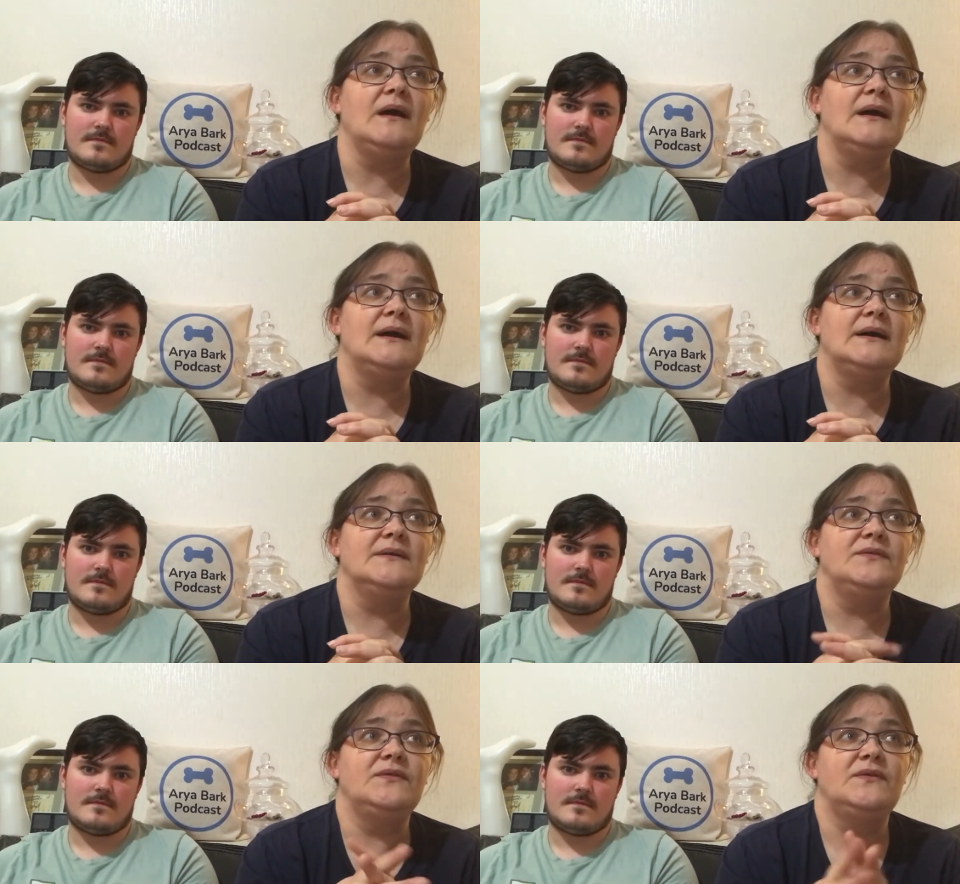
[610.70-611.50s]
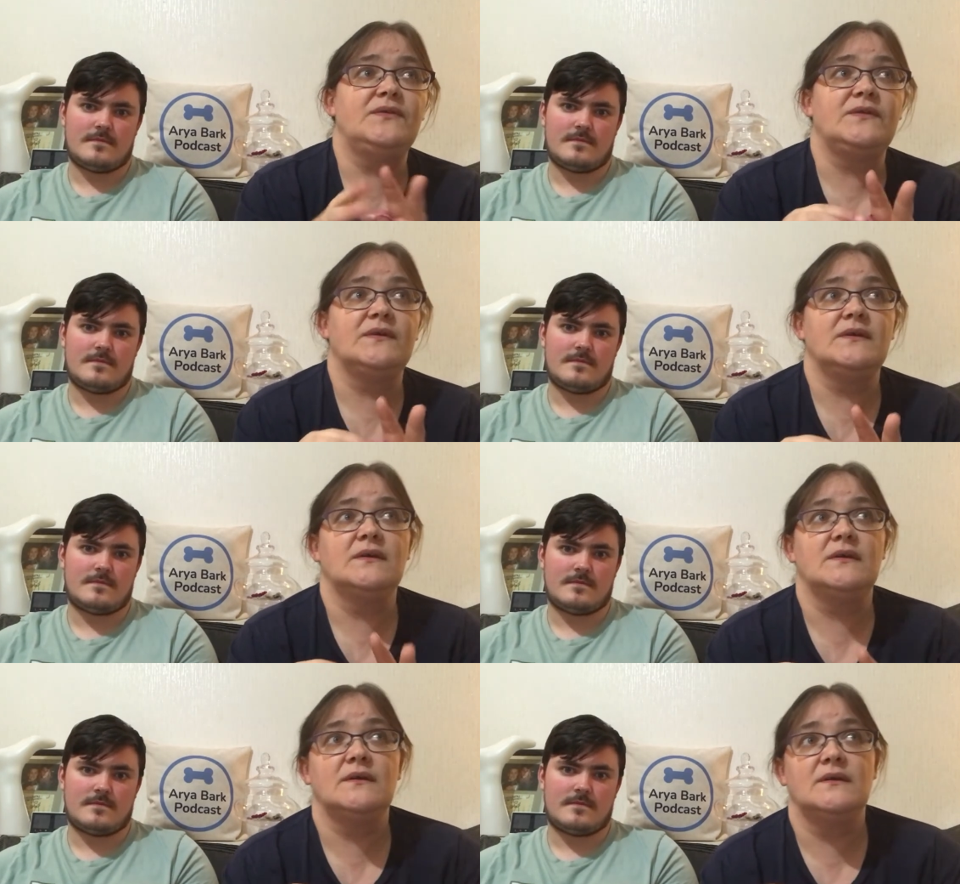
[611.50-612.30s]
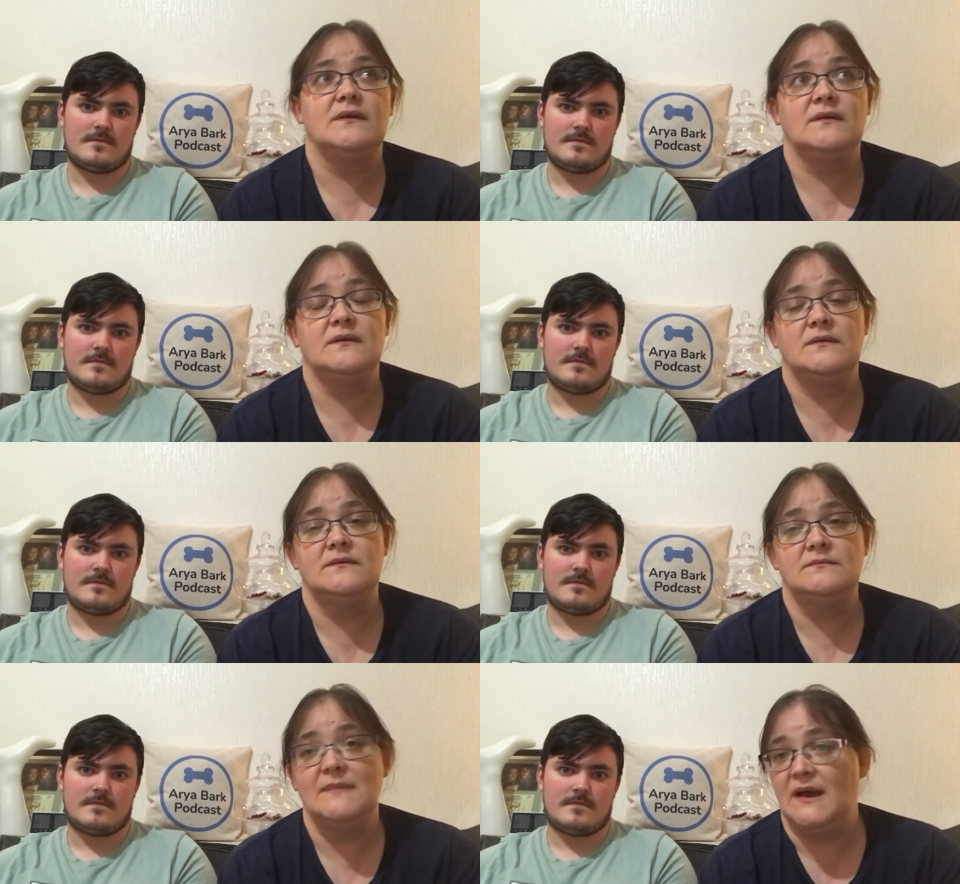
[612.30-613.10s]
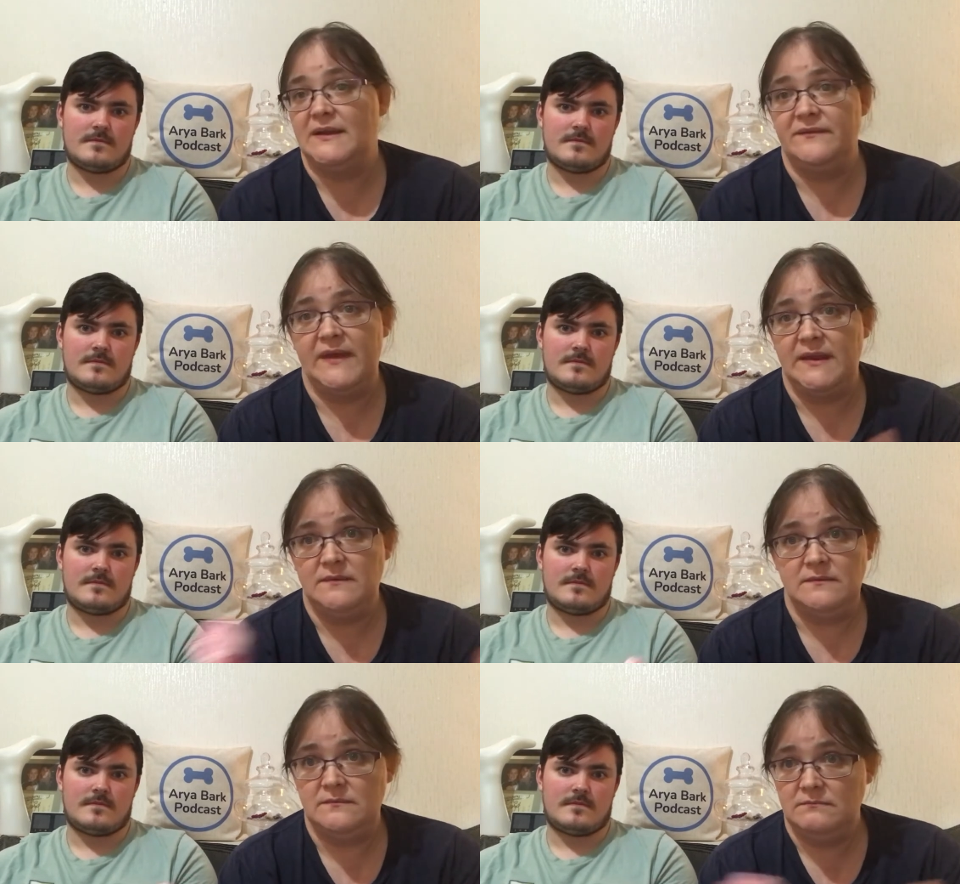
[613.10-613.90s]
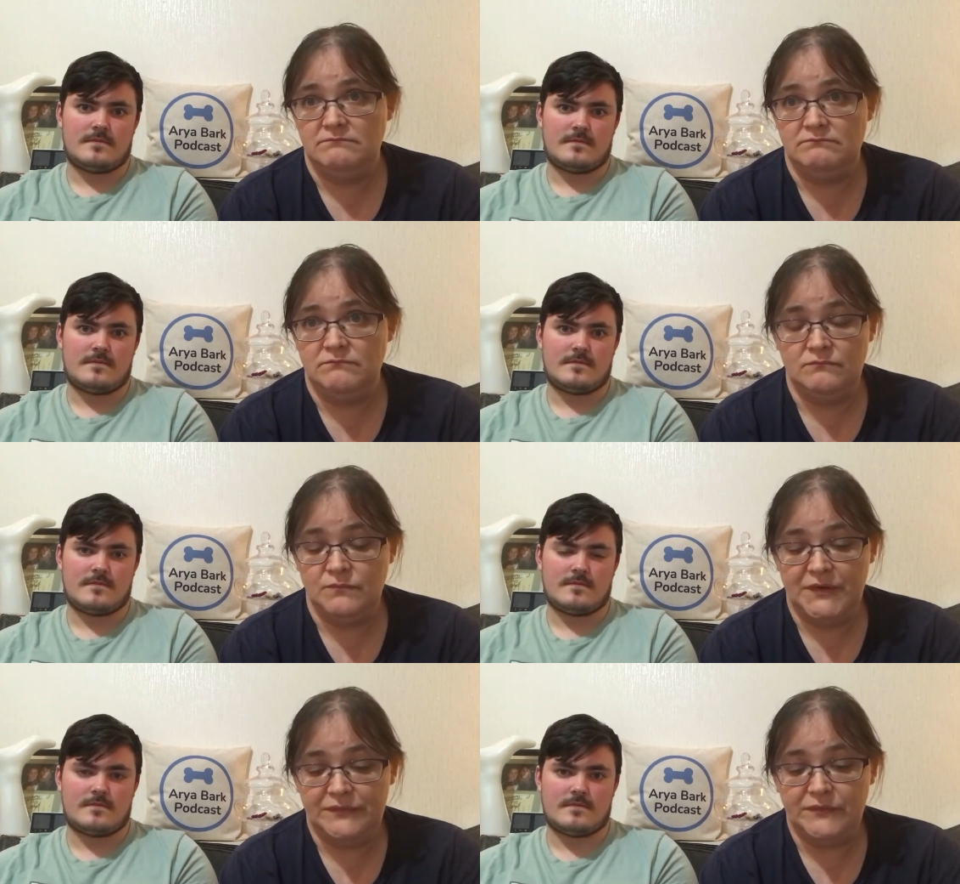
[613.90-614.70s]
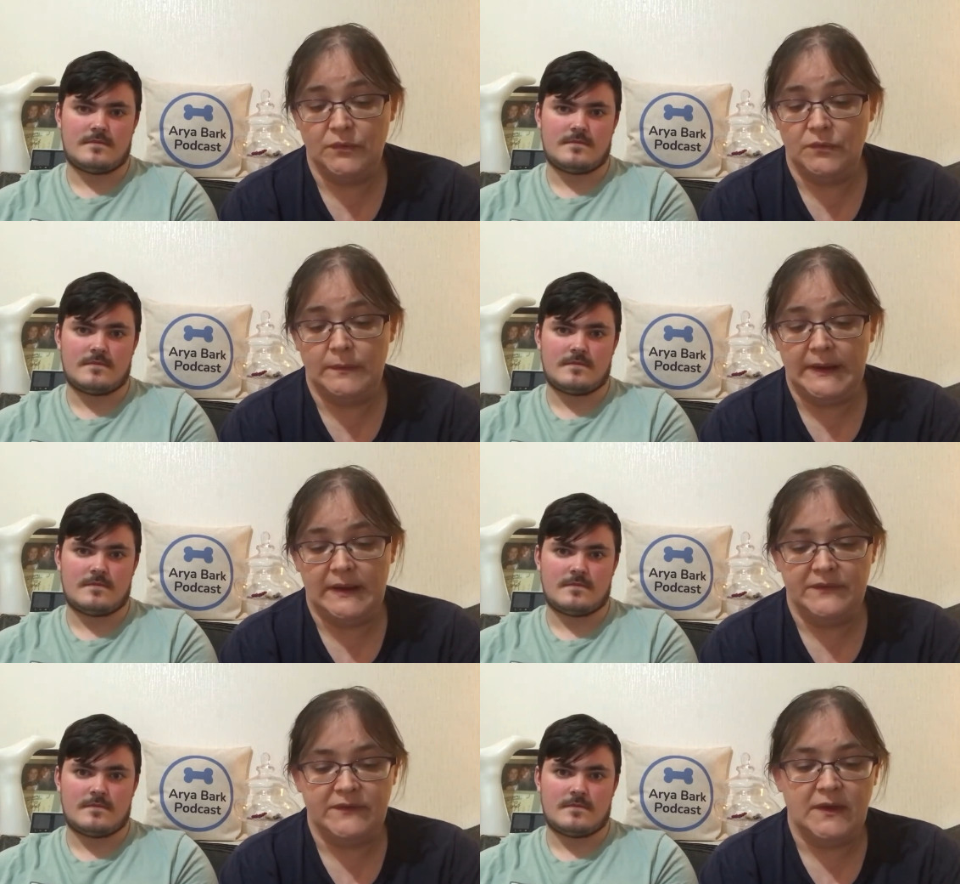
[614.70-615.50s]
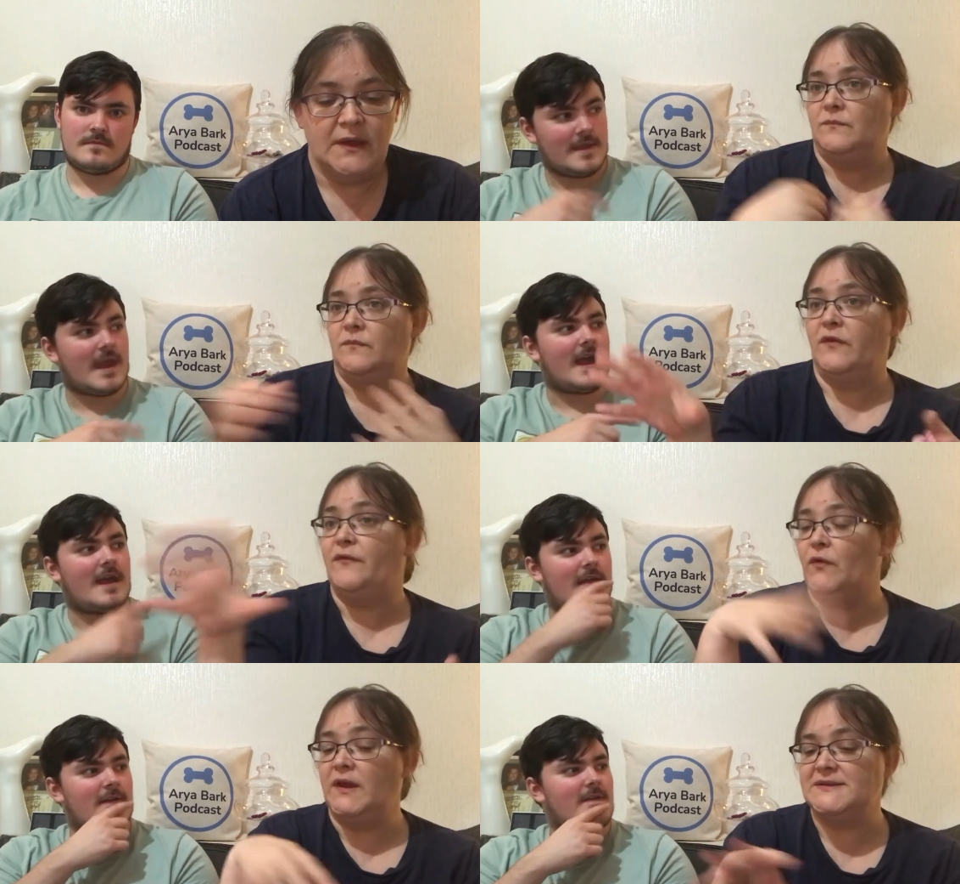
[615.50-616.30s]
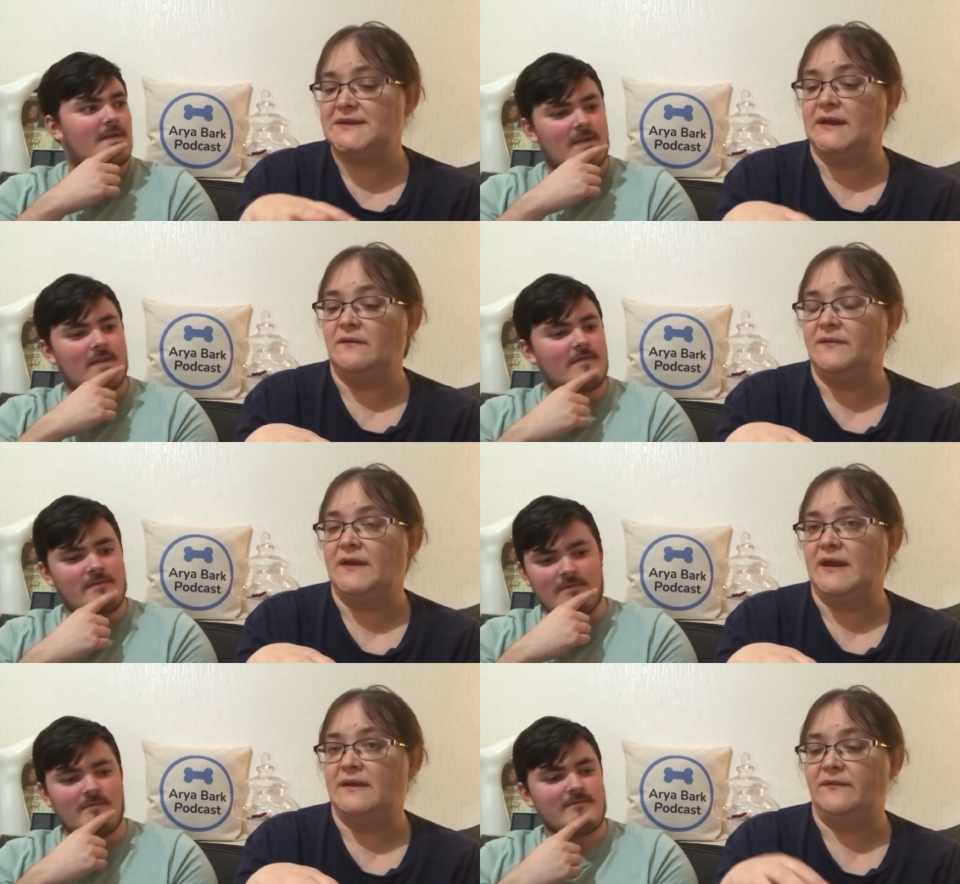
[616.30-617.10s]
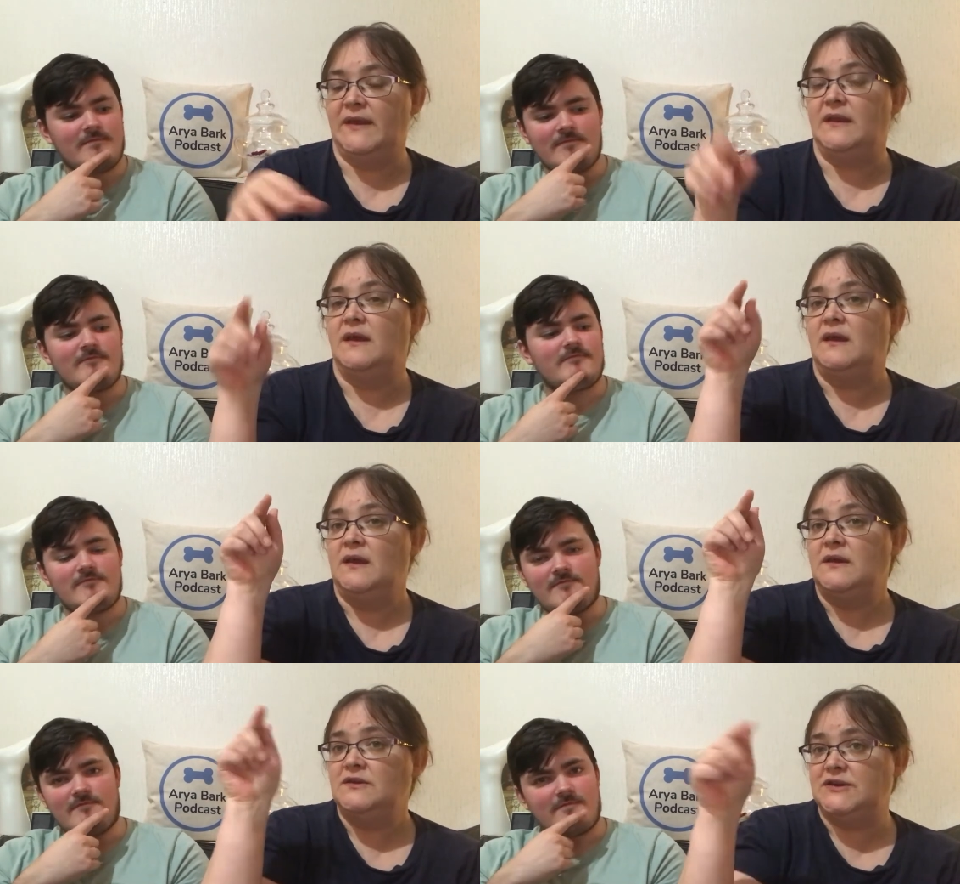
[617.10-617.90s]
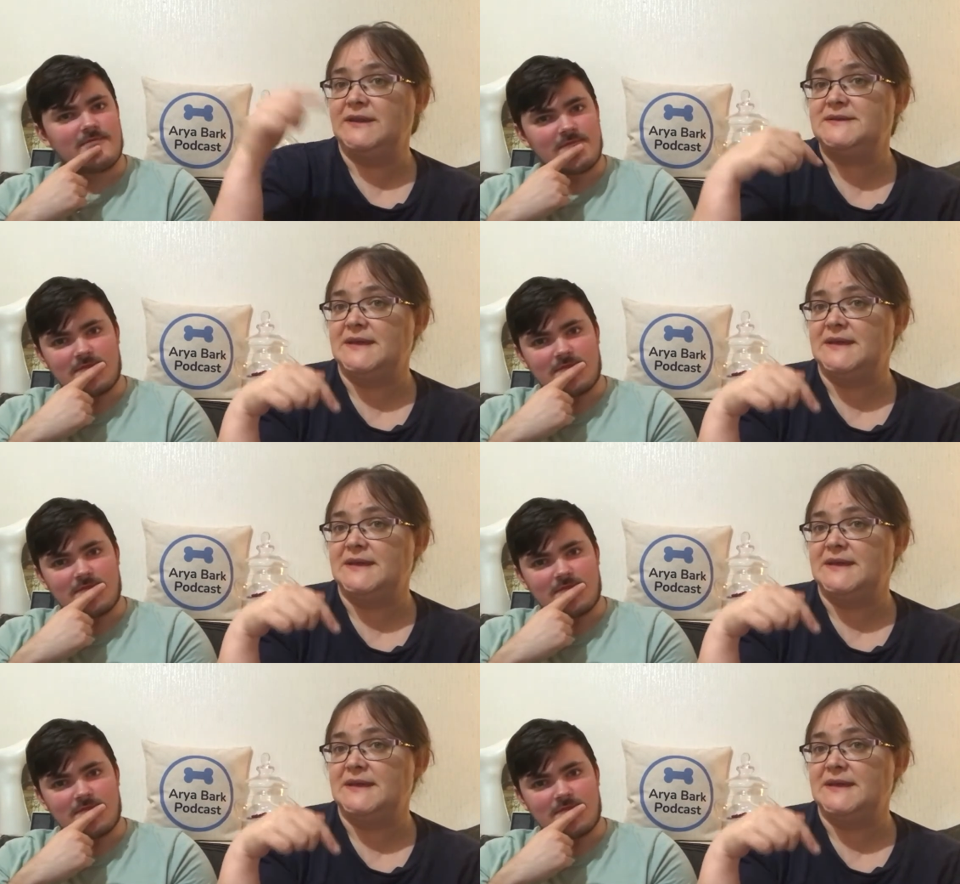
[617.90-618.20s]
Speaker 1: And my advent, we don't know where it is. Yeah. Before I sign up for an advent, Jane